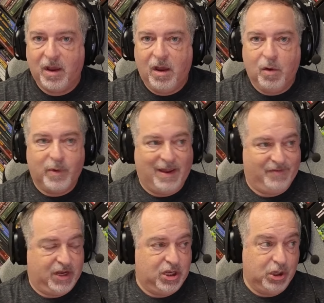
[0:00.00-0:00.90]
We have
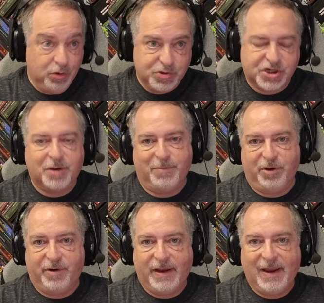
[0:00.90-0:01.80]
a huge
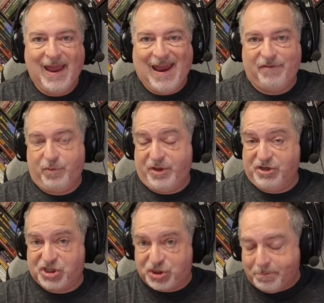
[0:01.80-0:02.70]
community. Everyone there
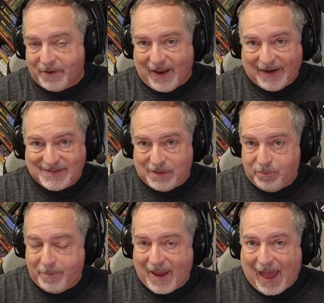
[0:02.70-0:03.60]
is super nice, and
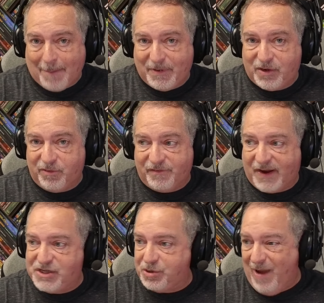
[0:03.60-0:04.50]
we'll be happy to
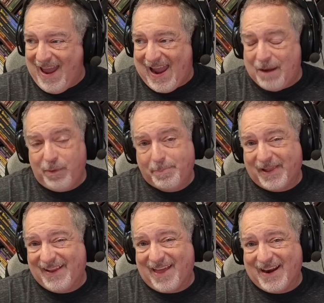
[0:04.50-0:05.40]
invite you. And we
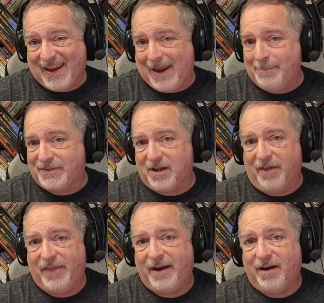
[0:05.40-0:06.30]
play a lot of games
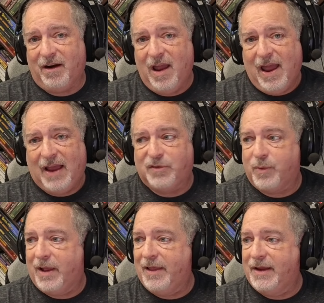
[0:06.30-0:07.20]
on there, as
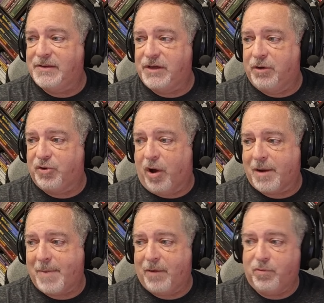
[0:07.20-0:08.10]
well as, you know, talk
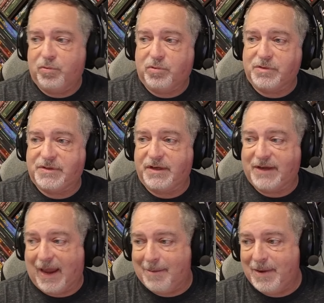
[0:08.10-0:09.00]
about rules and
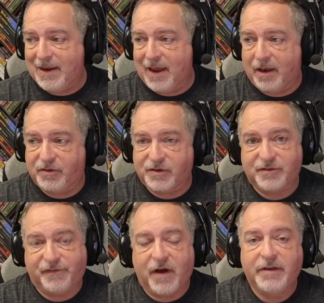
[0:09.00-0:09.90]
gaming and
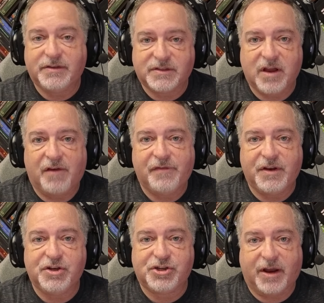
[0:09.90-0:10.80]
just fun stuff
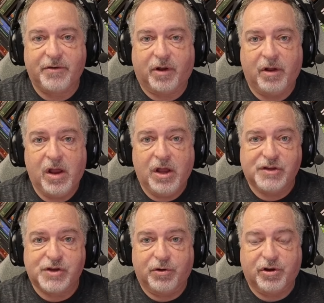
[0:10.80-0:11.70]
in general.
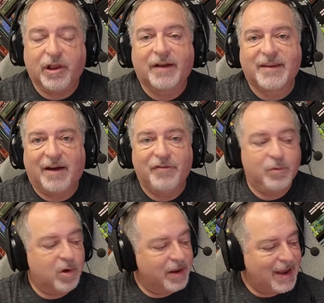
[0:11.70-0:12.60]
So good luck to
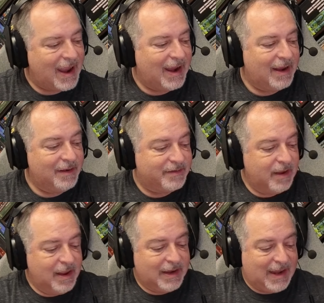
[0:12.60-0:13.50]
everyone. And
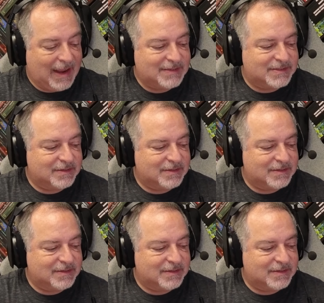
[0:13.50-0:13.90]
yes,